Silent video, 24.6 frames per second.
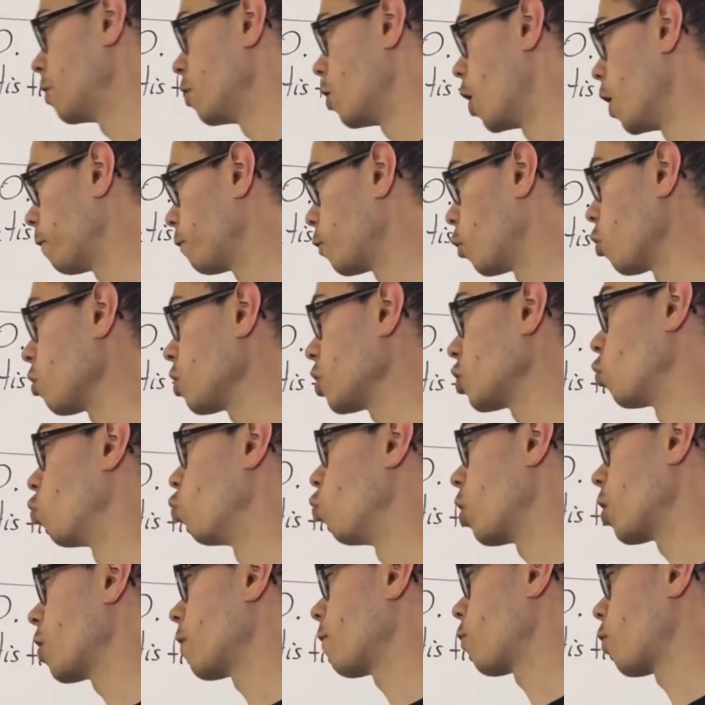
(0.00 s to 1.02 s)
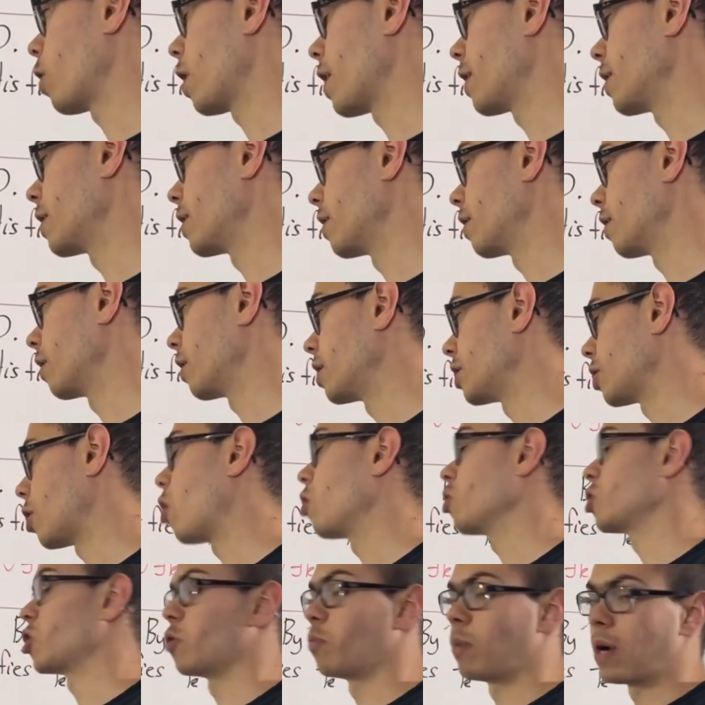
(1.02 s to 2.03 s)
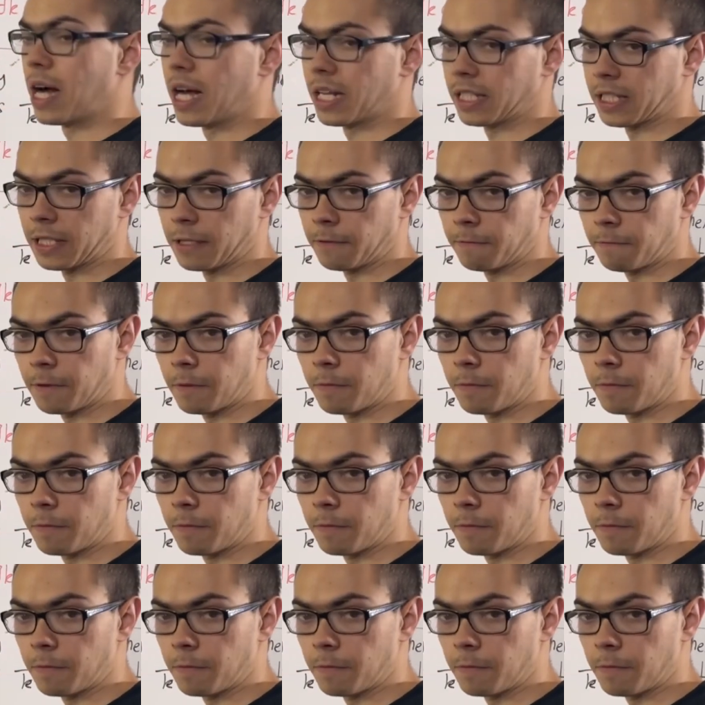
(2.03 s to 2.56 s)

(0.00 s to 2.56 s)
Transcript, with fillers: of course, 1 over n is also positive.